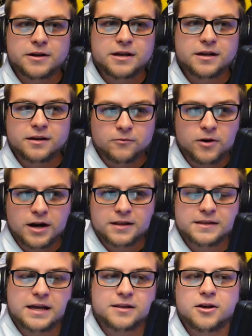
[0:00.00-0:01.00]
can run at
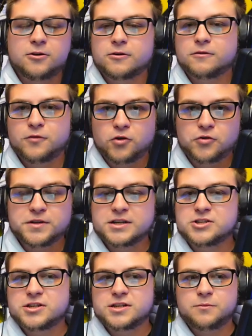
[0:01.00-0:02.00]
that lower
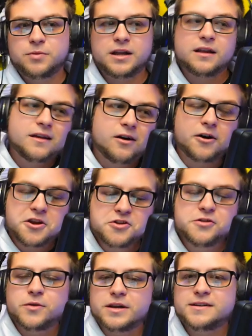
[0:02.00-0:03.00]
voltage, eh, but are you
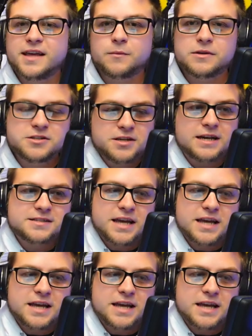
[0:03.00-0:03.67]
doing damage? Yes.